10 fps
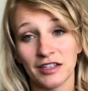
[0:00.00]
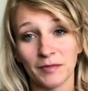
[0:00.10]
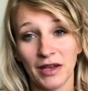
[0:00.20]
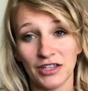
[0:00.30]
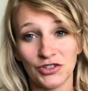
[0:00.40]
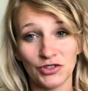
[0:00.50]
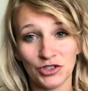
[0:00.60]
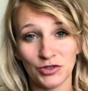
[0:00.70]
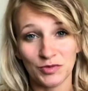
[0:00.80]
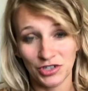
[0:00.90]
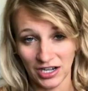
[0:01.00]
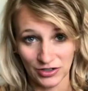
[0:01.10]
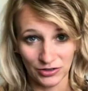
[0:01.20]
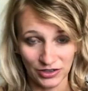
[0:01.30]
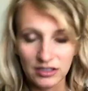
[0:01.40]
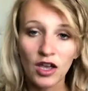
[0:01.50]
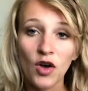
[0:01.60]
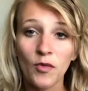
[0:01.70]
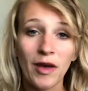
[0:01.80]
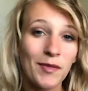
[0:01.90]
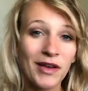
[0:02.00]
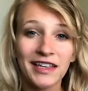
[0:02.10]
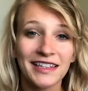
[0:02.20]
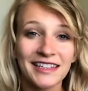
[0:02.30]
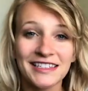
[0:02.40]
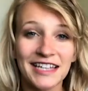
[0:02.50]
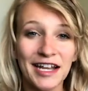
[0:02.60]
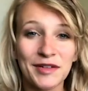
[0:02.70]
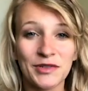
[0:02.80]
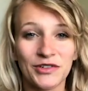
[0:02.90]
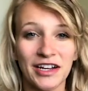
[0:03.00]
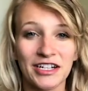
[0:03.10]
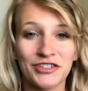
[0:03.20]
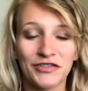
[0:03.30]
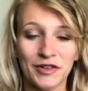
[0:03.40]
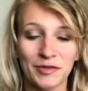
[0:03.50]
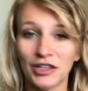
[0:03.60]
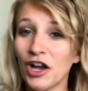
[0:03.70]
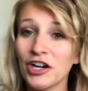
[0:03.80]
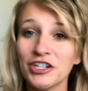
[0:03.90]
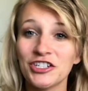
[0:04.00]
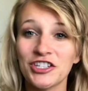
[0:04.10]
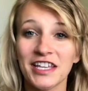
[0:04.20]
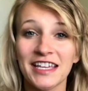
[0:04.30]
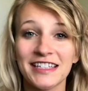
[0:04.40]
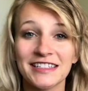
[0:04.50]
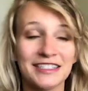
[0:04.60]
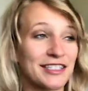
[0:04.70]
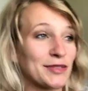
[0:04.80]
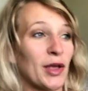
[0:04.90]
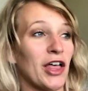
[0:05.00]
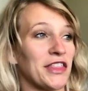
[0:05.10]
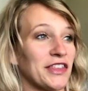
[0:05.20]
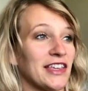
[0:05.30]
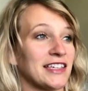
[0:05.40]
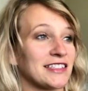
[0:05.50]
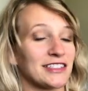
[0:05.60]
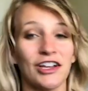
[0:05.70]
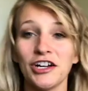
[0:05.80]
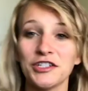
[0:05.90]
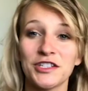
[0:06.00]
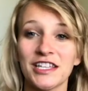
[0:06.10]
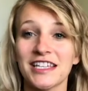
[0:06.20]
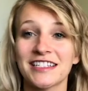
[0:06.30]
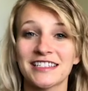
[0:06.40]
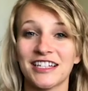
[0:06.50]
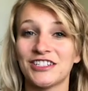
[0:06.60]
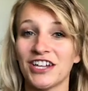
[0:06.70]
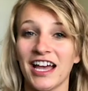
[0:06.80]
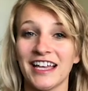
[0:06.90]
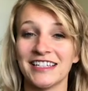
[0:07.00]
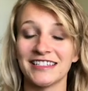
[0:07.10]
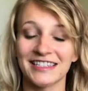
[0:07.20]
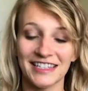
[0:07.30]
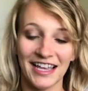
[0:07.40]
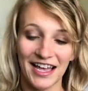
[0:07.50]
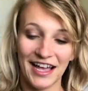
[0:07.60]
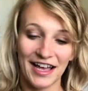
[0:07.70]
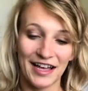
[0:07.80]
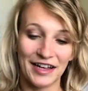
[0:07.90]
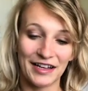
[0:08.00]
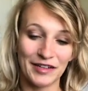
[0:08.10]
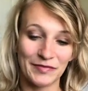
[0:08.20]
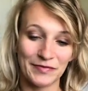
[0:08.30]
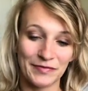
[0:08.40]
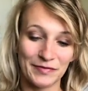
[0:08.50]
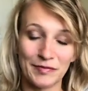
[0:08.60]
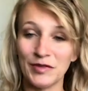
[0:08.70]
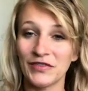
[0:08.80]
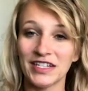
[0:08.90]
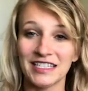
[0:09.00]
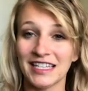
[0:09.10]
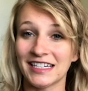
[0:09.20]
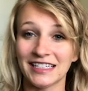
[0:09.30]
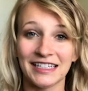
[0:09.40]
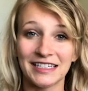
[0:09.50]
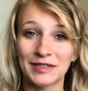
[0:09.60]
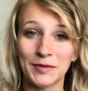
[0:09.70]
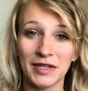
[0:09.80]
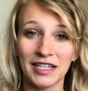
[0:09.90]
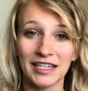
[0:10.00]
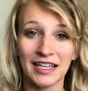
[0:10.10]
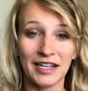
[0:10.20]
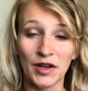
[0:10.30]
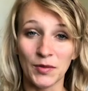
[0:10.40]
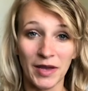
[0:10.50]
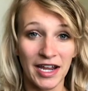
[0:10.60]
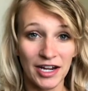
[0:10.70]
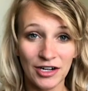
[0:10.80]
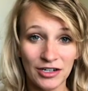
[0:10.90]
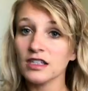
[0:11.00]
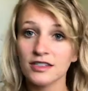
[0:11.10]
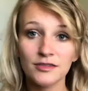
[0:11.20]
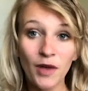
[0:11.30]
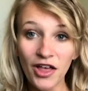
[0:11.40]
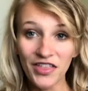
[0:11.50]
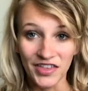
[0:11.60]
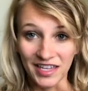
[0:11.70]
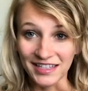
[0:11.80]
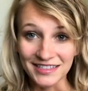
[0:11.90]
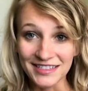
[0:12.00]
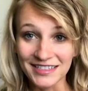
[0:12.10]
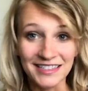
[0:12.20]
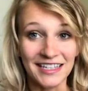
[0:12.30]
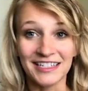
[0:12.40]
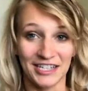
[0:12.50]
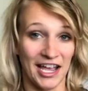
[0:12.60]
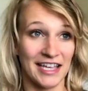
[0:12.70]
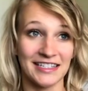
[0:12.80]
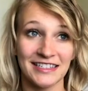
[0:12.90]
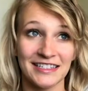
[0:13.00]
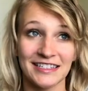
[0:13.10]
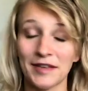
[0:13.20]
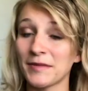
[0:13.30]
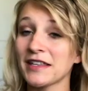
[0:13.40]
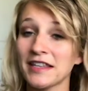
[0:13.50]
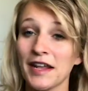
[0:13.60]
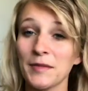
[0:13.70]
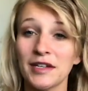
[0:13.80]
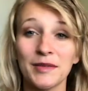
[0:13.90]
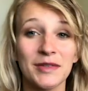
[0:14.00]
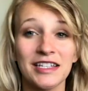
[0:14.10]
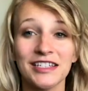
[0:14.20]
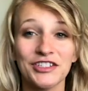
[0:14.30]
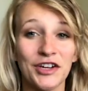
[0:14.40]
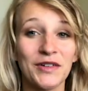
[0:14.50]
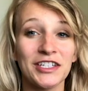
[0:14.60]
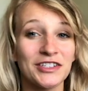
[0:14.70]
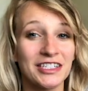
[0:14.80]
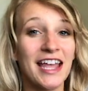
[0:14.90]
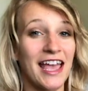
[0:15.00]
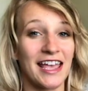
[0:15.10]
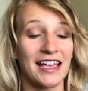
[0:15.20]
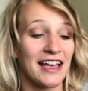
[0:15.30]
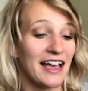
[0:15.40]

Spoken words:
my YouTube channel. So my bucket list items range from large things to small things. Large things such as moving to Italy to be an au pair. Small things such as something that I'm going to be showing you today.